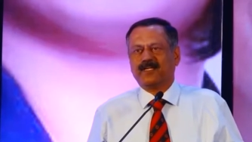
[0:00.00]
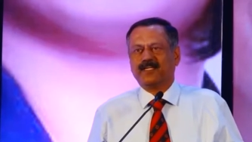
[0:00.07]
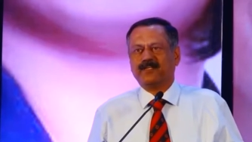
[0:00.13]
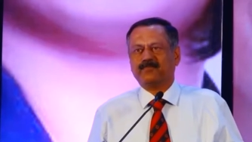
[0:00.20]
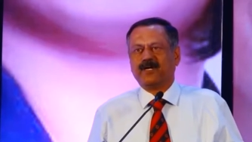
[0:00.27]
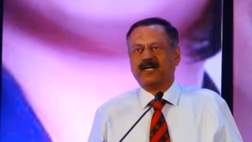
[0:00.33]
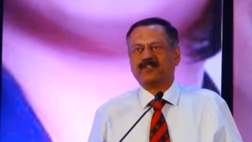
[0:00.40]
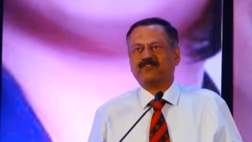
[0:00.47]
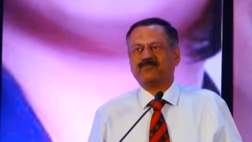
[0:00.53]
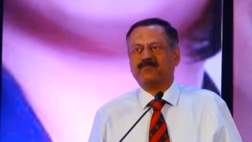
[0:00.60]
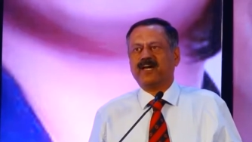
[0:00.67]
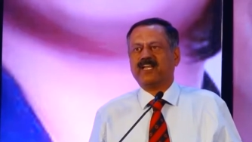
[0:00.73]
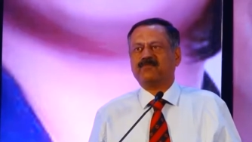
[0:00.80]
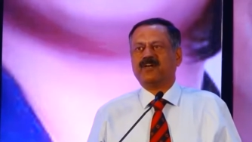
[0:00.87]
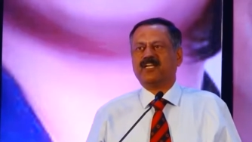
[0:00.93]
in part of
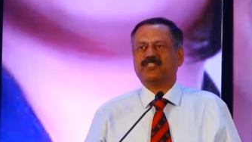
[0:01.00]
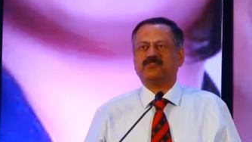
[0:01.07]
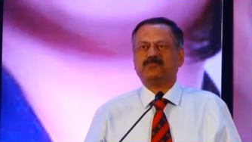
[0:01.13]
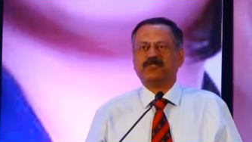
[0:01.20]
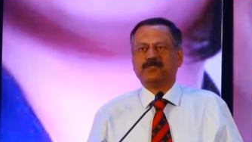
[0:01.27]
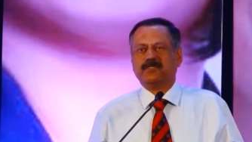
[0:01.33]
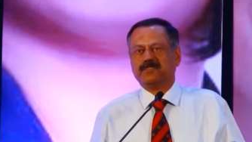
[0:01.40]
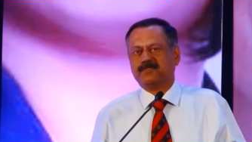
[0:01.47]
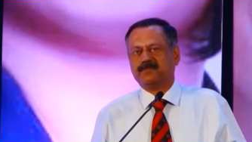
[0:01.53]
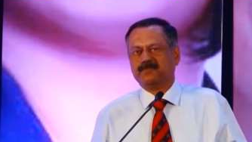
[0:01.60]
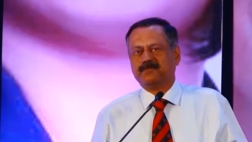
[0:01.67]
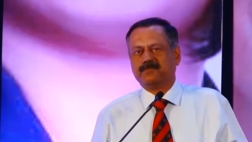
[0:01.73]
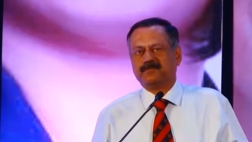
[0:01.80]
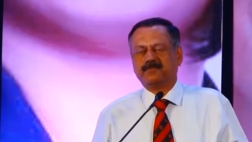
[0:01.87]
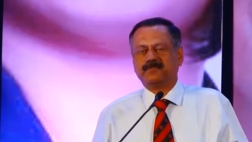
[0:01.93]
man management,
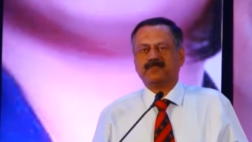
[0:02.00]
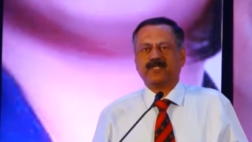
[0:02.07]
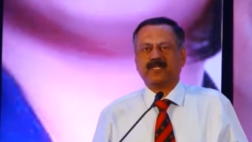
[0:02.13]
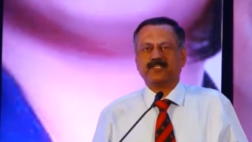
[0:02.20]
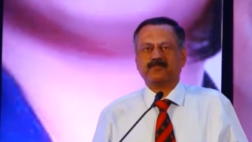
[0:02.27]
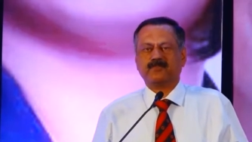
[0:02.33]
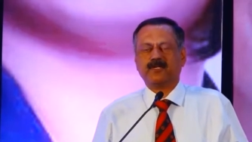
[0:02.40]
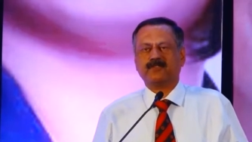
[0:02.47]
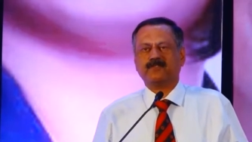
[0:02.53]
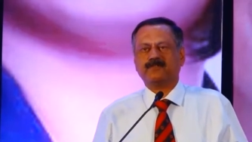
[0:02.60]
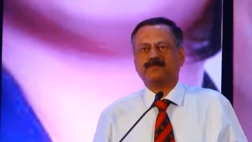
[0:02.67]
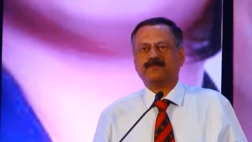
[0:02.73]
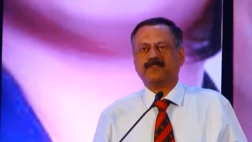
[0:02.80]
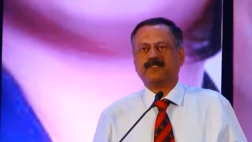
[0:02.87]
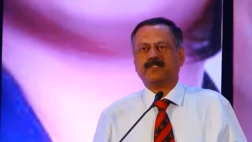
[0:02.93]
as part
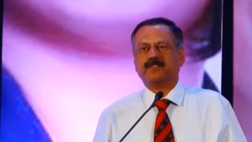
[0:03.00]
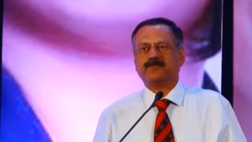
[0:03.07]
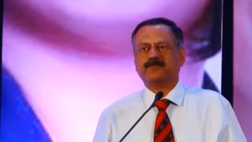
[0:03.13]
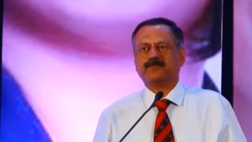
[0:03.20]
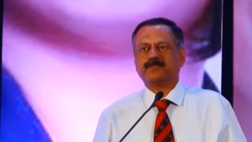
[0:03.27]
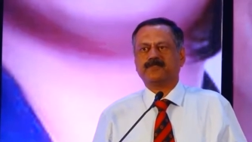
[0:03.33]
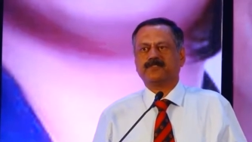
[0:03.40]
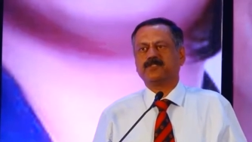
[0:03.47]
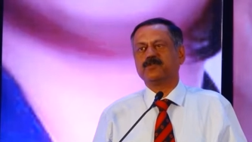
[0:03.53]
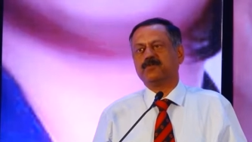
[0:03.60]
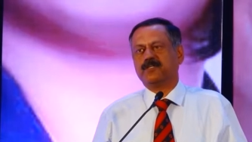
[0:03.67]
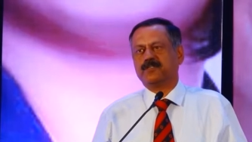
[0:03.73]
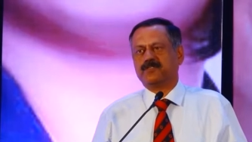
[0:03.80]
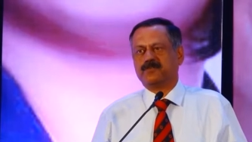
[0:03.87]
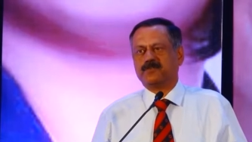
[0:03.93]
of
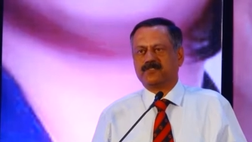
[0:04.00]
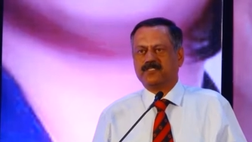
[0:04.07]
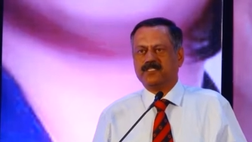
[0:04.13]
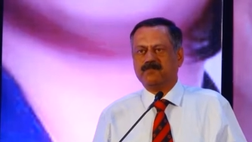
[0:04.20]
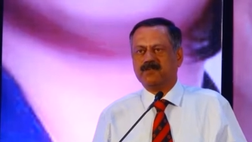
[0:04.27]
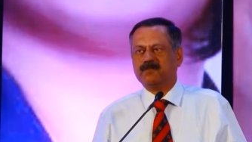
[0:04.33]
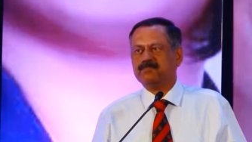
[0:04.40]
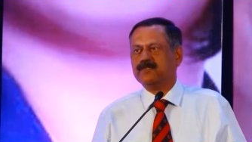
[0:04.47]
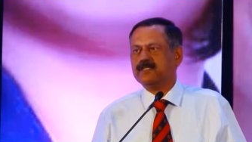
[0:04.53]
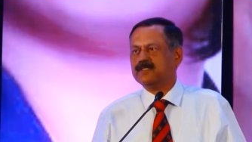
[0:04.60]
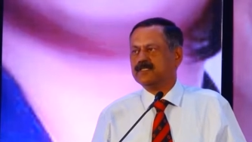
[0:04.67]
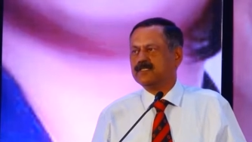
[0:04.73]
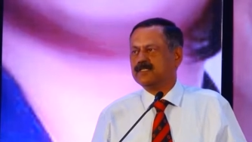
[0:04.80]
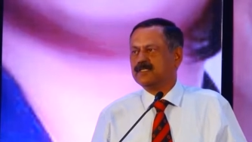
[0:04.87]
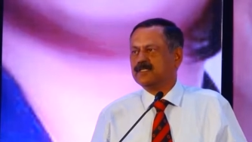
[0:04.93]
human resource development.
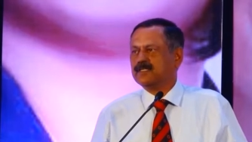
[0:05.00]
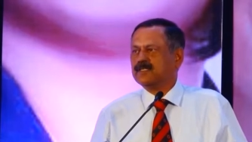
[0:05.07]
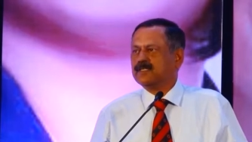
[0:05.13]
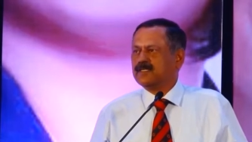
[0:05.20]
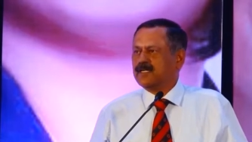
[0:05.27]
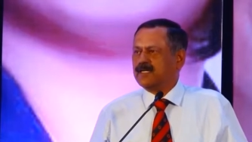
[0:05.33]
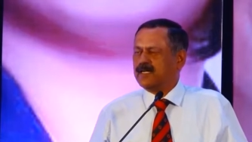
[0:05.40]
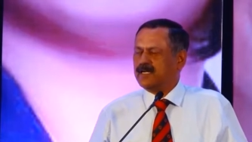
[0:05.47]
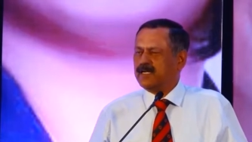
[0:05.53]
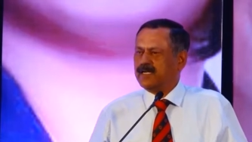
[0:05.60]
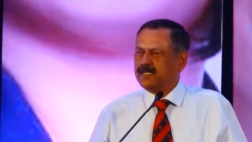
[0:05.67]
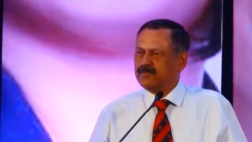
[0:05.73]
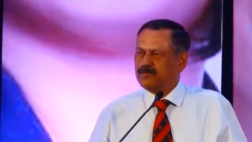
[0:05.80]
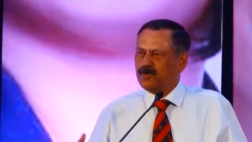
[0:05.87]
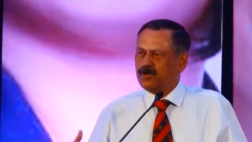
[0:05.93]

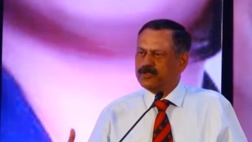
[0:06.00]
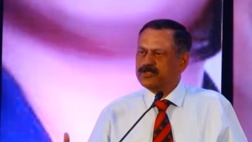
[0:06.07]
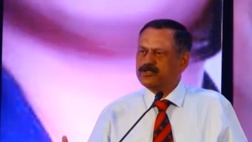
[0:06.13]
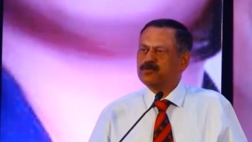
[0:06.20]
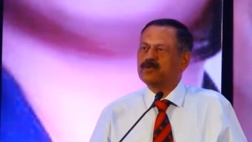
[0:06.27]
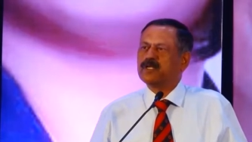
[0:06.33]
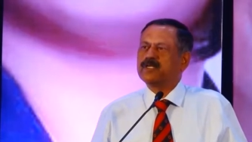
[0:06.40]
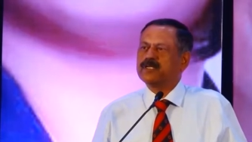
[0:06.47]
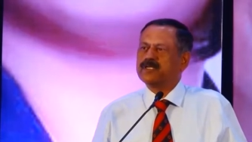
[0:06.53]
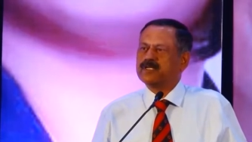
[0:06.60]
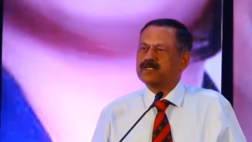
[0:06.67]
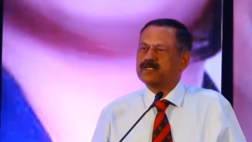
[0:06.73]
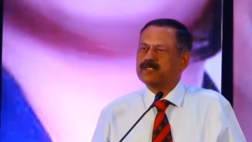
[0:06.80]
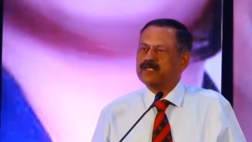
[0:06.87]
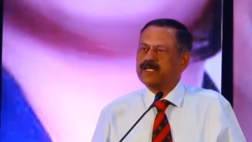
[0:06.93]
And what you will,
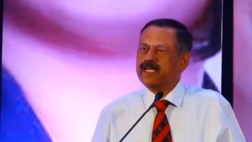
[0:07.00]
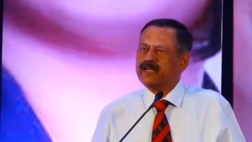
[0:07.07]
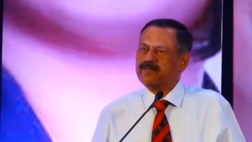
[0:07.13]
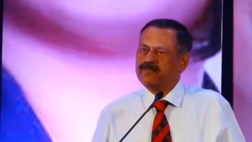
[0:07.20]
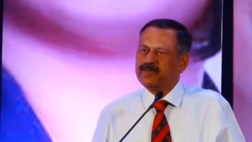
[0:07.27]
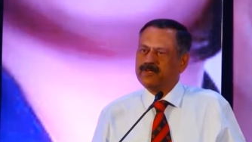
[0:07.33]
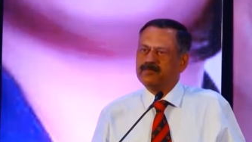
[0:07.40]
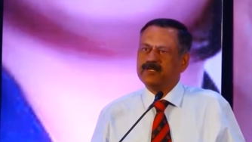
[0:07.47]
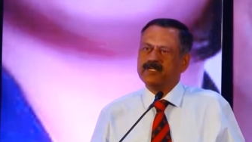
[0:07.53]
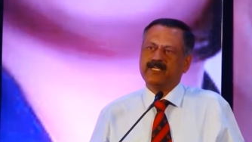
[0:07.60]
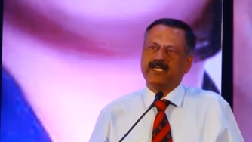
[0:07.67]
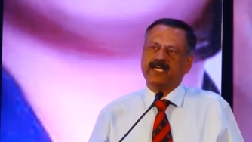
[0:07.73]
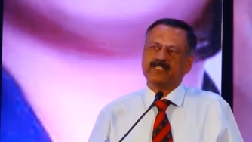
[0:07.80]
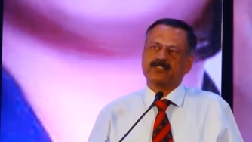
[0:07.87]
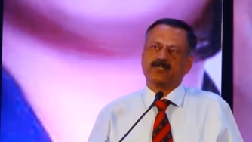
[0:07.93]
everybody
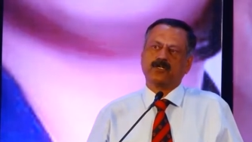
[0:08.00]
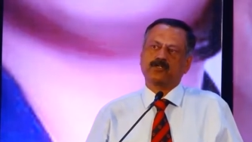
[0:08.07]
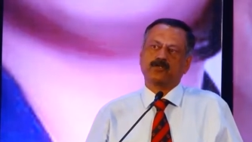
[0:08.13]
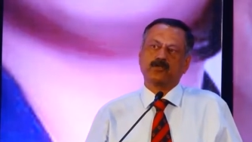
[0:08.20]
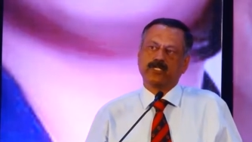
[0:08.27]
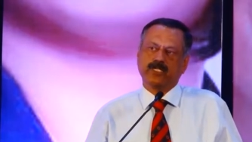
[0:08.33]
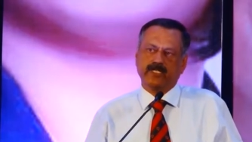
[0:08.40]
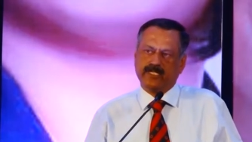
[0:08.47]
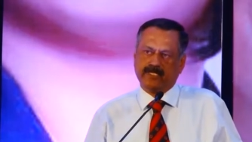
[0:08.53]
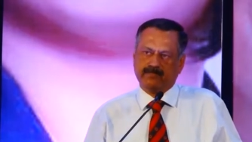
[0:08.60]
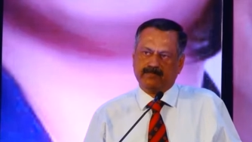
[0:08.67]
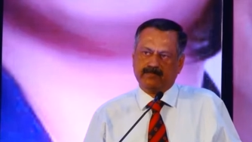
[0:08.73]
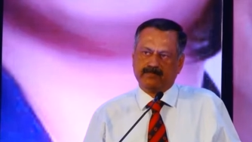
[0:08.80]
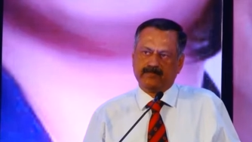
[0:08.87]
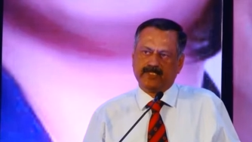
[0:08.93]
has got good in them.
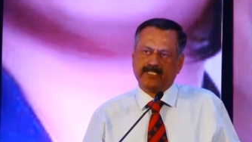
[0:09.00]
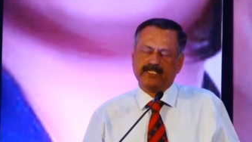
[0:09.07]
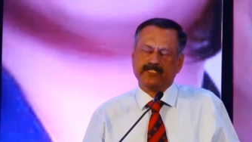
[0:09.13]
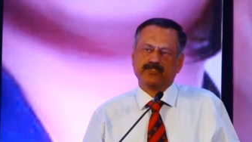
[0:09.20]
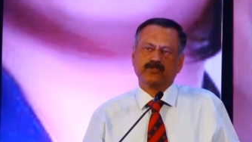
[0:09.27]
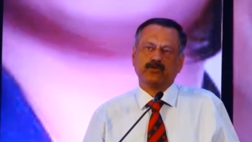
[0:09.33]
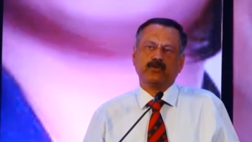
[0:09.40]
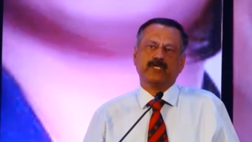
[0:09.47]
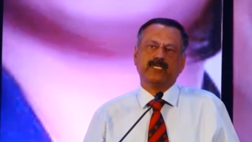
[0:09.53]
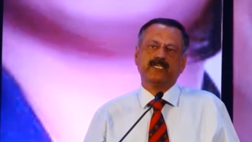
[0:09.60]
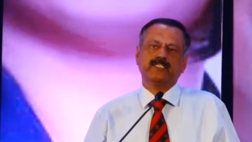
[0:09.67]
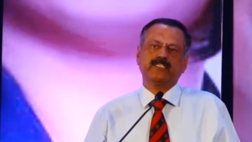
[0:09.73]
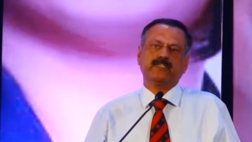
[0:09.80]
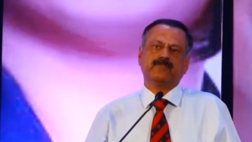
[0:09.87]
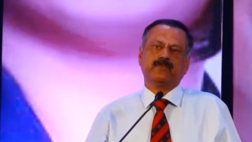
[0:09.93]
It is so
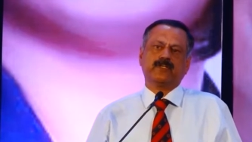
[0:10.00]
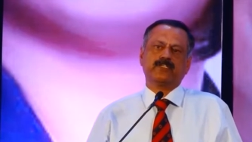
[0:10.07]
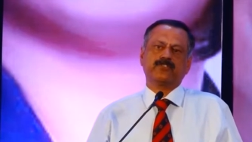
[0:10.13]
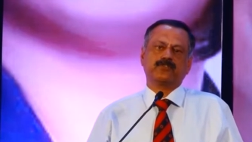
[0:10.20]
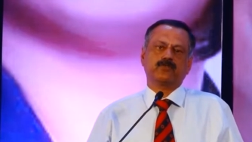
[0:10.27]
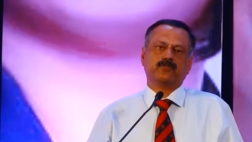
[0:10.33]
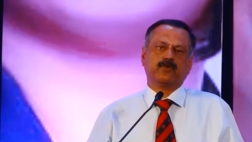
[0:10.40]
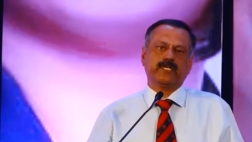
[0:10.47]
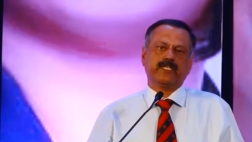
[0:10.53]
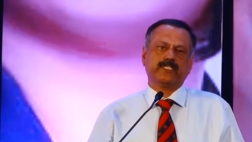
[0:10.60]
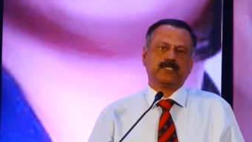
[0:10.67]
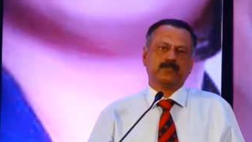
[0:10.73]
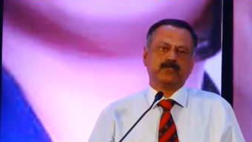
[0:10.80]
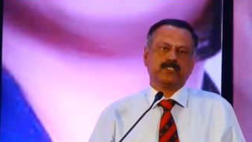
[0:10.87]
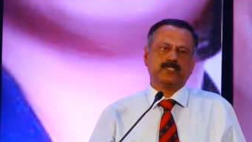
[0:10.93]
easy for us to point
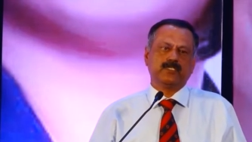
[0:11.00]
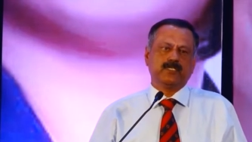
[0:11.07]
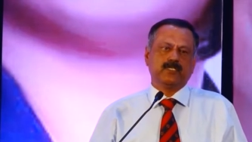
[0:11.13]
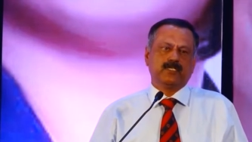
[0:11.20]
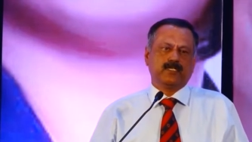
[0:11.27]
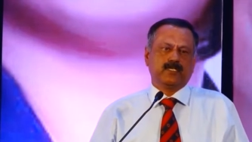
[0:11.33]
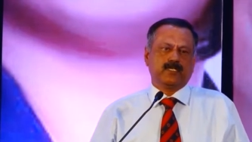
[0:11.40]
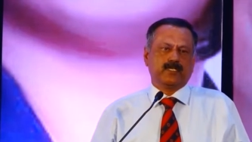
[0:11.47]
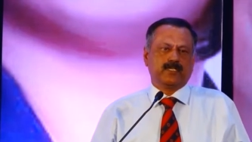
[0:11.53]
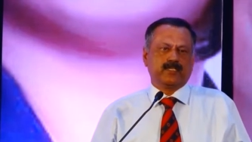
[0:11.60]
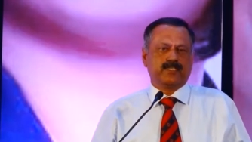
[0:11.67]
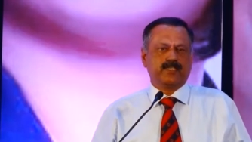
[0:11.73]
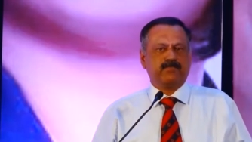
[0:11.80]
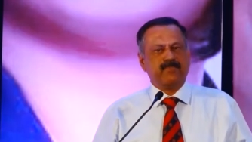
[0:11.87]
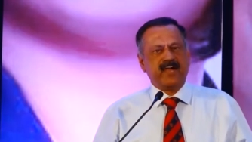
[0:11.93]
out
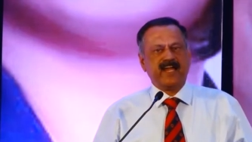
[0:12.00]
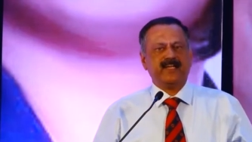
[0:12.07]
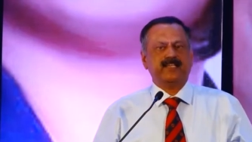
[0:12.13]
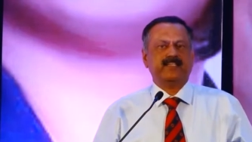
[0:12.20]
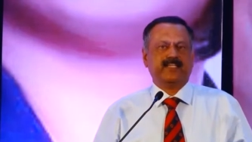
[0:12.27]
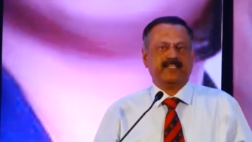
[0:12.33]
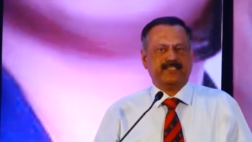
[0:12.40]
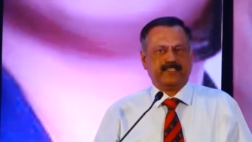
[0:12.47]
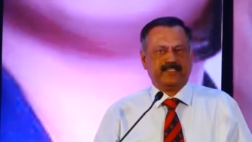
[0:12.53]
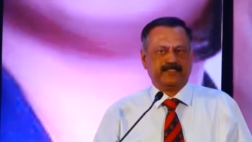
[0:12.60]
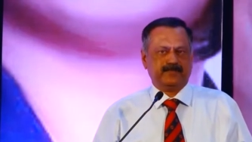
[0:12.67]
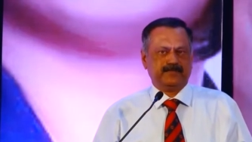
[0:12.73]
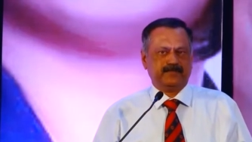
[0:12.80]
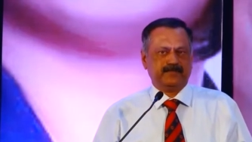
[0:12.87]
the bad in anything